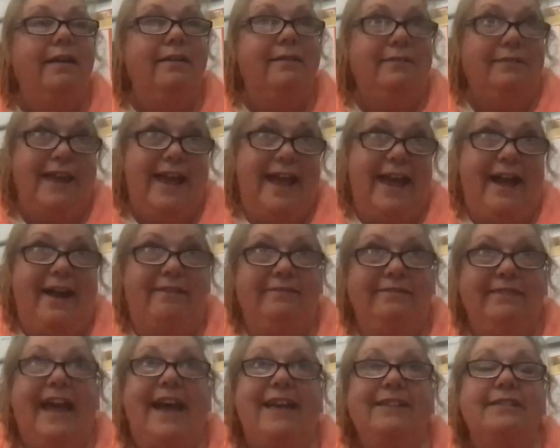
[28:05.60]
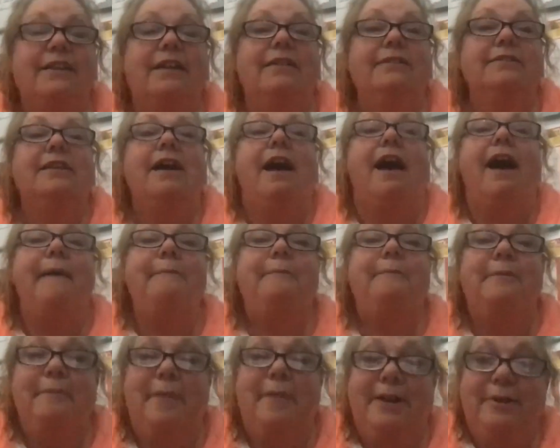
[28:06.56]
Now, that's on top
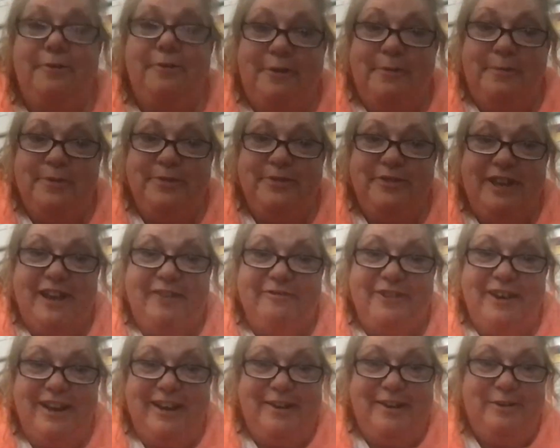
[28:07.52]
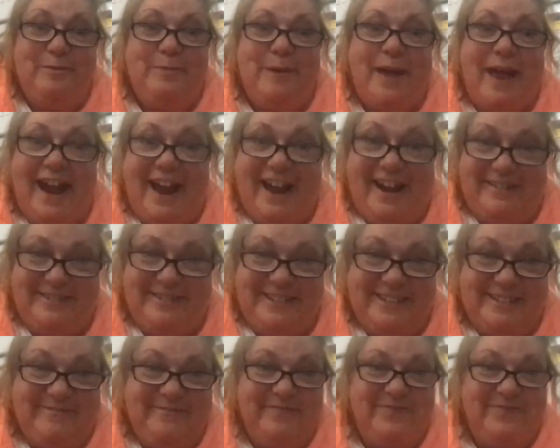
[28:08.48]
of my normal 700 pounds.